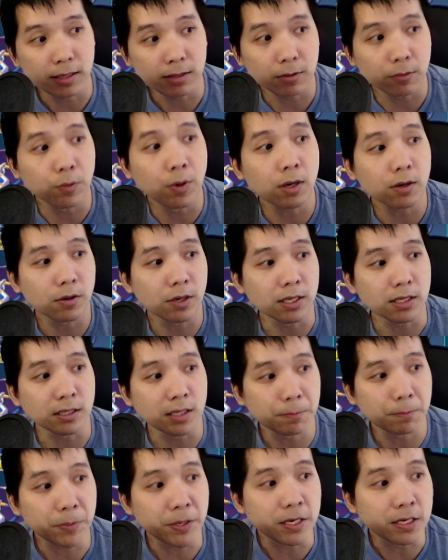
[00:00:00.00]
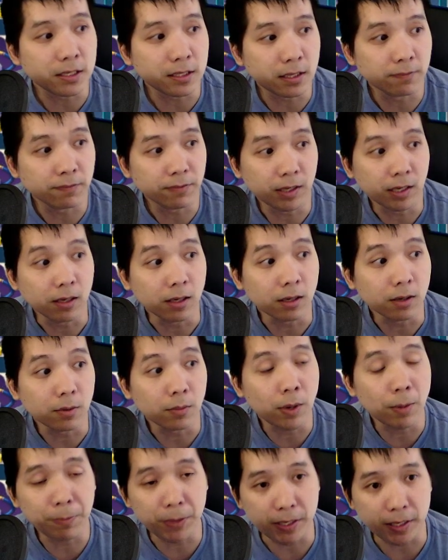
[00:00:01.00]
work on this piece of
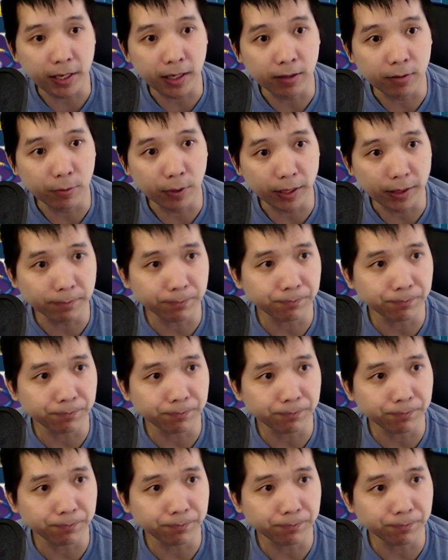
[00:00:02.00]
weapon here, right?